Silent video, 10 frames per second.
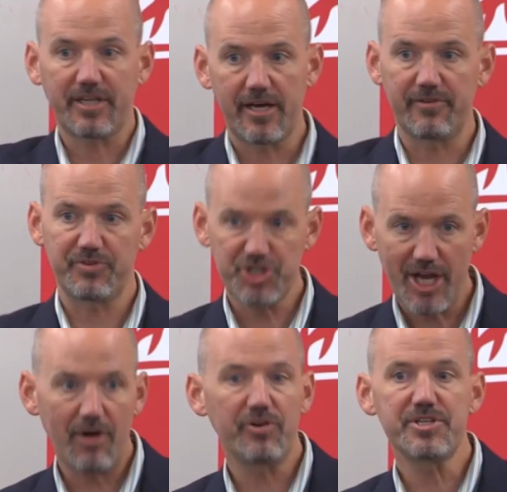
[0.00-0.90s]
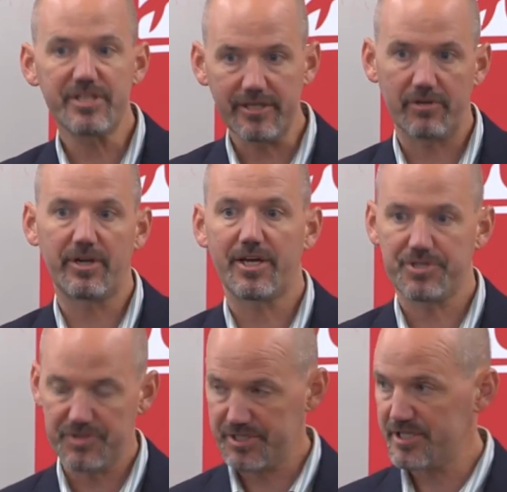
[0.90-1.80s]
kind of challenge the
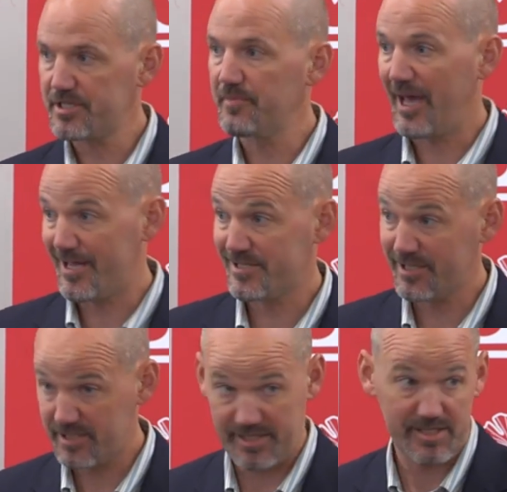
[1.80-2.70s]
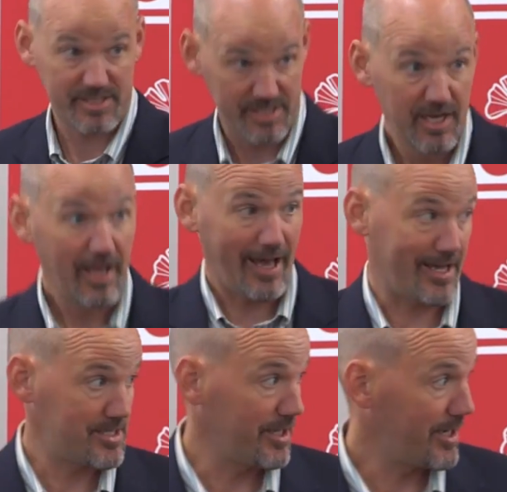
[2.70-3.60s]
international system as it exists,
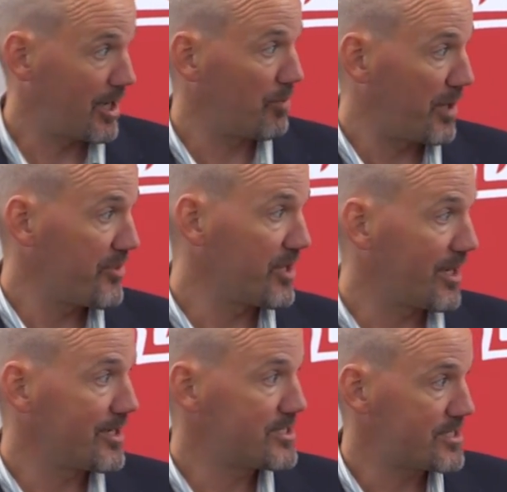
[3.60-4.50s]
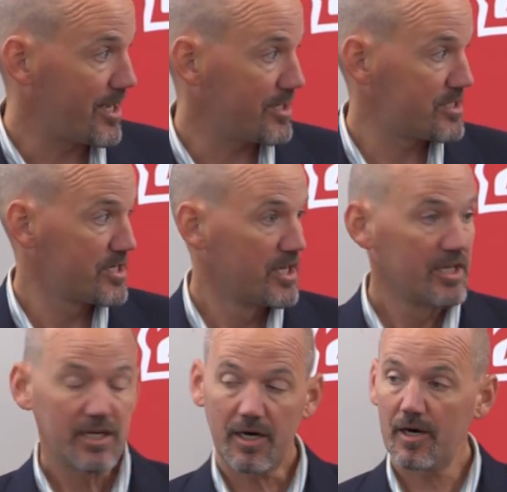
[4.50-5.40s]
as laid out by the United States,
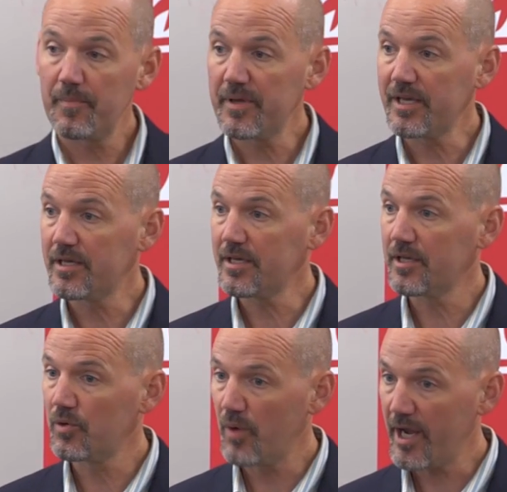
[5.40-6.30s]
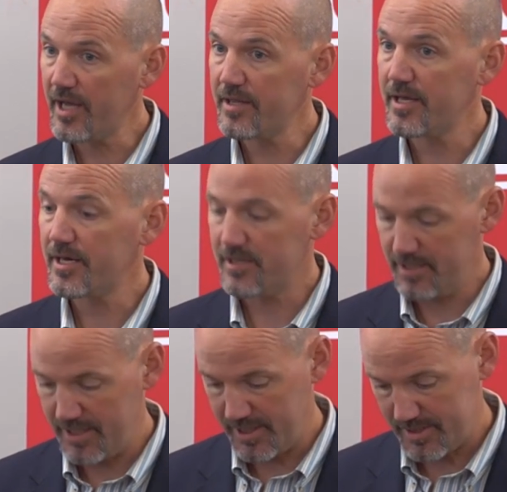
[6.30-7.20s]
um, in, in, a way that,
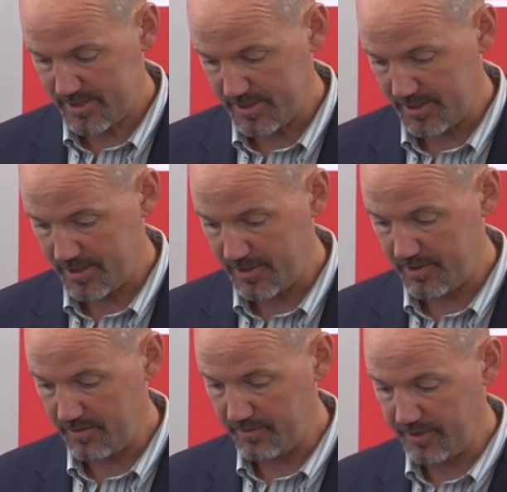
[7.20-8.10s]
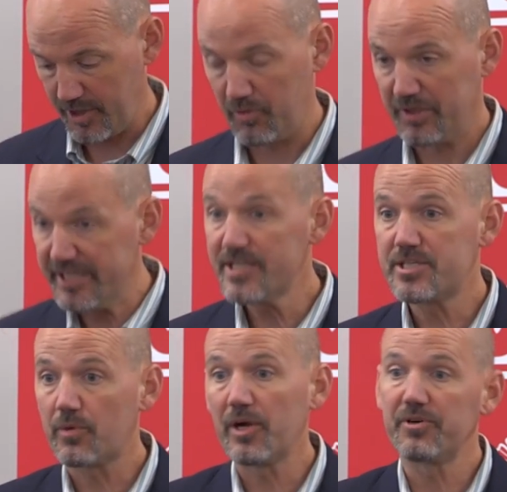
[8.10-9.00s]
that uh, you know, leads
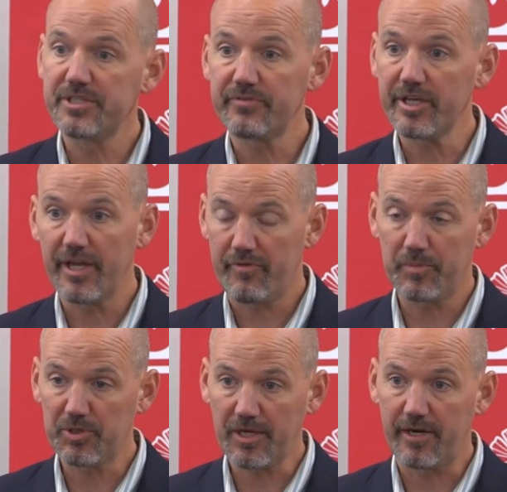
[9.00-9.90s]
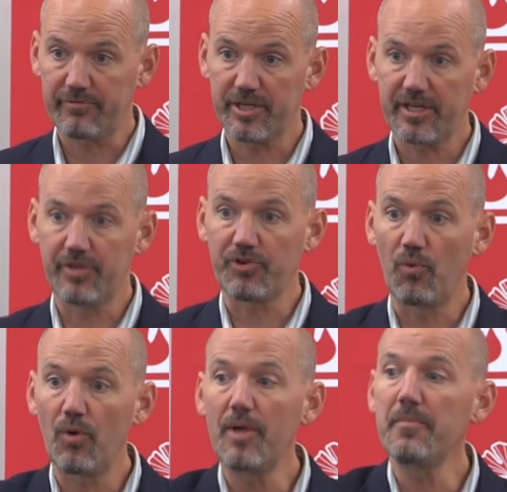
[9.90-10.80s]
to relatively inevitable conflict. And so
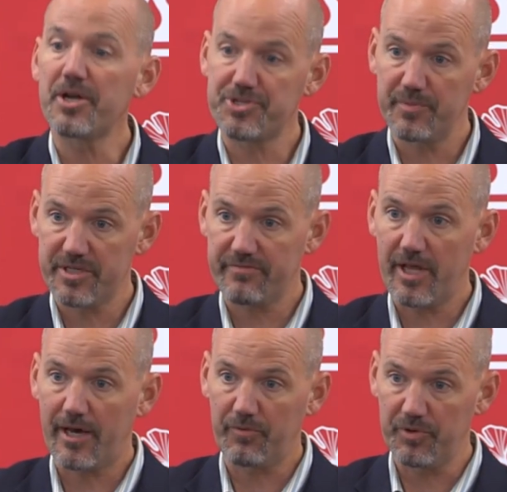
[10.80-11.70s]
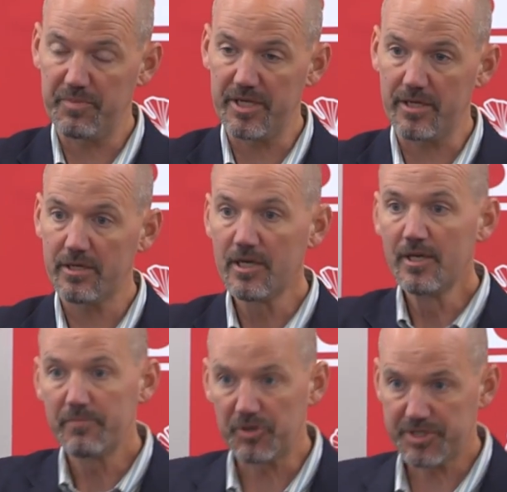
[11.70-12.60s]
one measurement of that would be
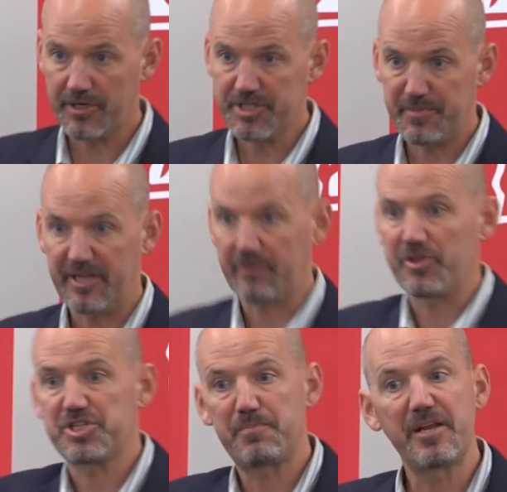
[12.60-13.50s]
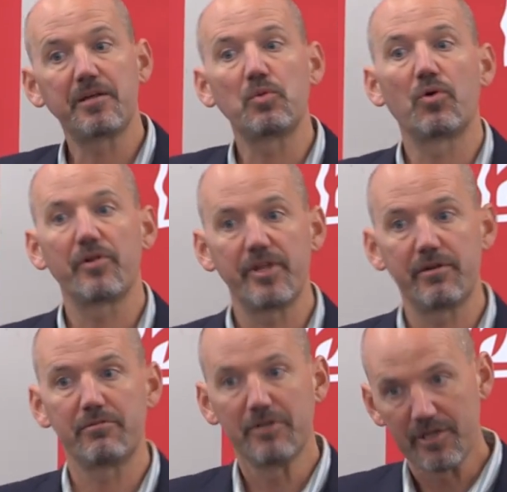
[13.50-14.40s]
military spending. Are they spending more
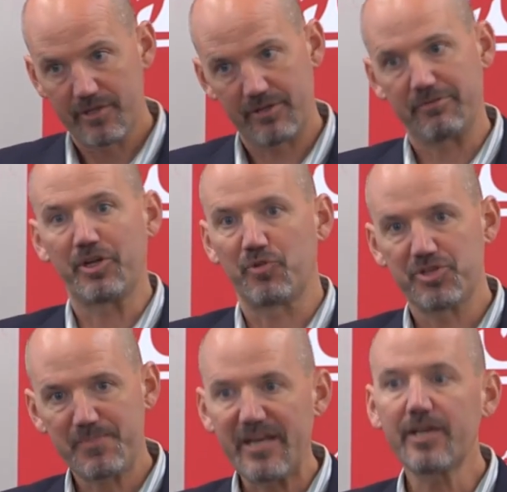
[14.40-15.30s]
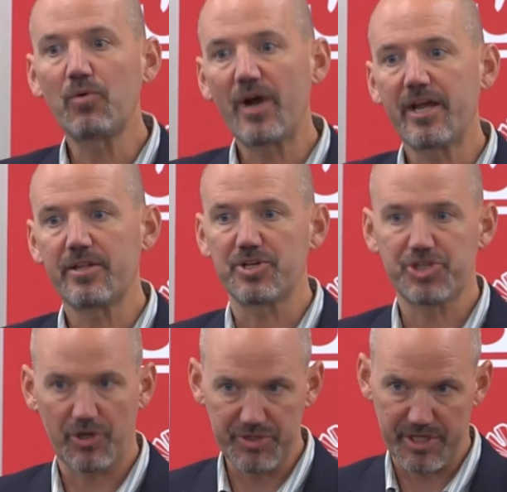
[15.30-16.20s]
than, you know, spending a way that
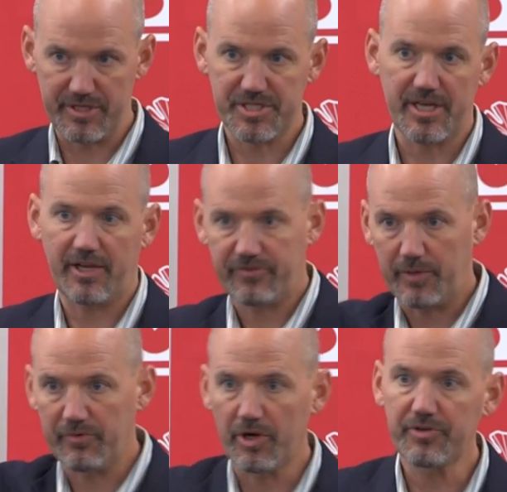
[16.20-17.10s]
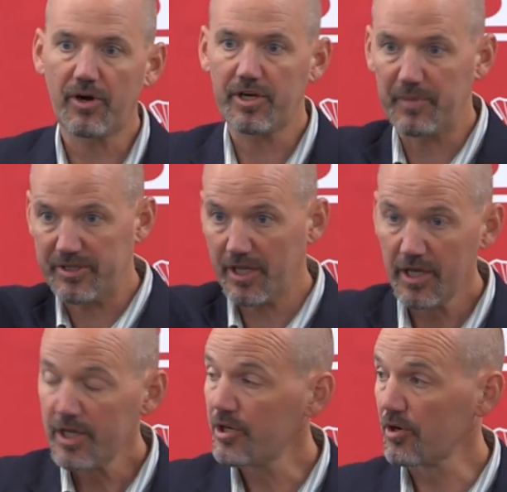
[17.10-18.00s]
shows they're dissatisfied? We've already talked about that.
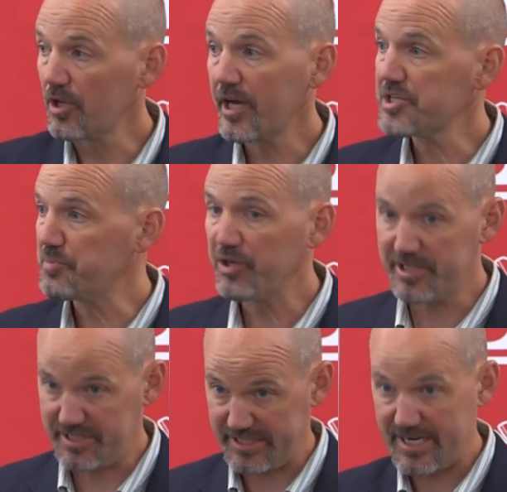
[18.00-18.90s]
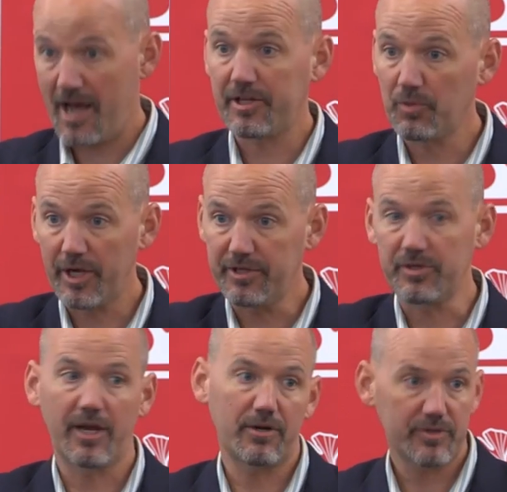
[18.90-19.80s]
Your alliance point is exactly right. You
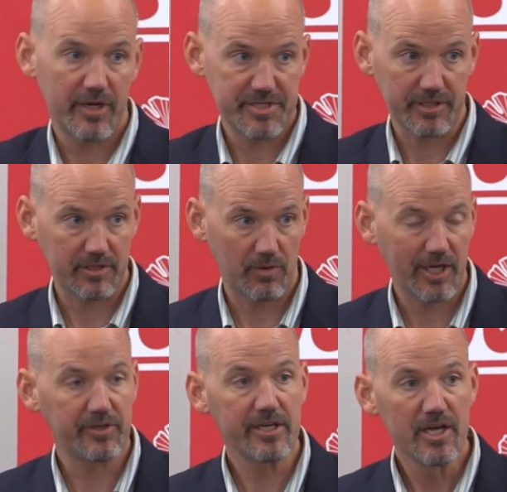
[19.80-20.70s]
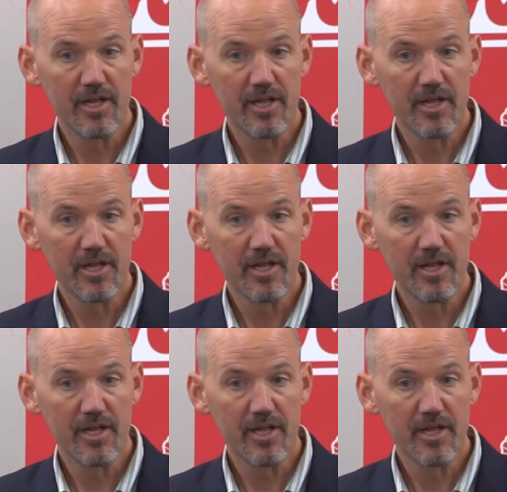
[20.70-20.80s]
characterize it correctly.